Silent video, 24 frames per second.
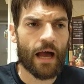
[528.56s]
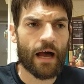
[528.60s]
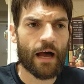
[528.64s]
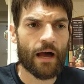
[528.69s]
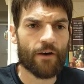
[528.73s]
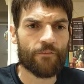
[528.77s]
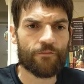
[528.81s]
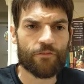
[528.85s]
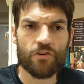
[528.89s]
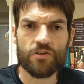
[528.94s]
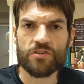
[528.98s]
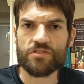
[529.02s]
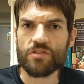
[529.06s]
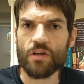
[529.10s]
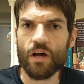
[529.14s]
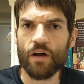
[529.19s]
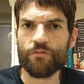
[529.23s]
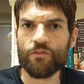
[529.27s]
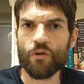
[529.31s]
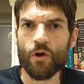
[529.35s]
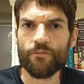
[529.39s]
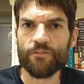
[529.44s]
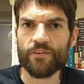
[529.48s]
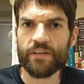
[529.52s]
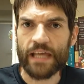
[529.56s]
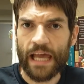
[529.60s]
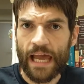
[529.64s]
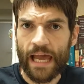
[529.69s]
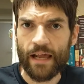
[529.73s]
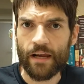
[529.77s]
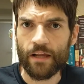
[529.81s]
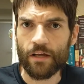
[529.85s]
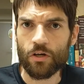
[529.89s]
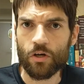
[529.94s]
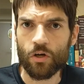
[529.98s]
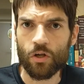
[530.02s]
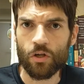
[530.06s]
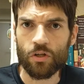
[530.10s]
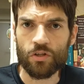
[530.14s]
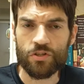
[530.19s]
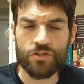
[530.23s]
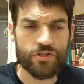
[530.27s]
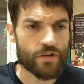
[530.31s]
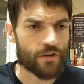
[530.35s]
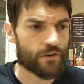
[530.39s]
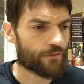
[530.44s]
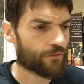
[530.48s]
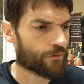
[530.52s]
First off, you have Gaelic
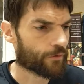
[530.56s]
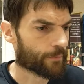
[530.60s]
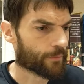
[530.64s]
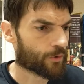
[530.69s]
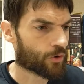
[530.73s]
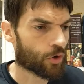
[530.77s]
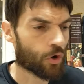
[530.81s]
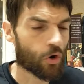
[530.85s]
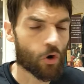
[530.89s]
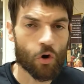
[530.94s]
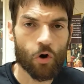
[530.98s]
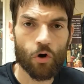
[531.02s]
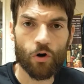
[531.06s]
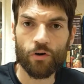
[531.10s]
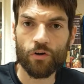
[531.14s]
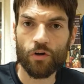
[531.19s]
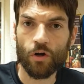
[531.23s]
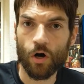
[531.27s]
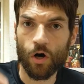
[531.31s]
culture from Cork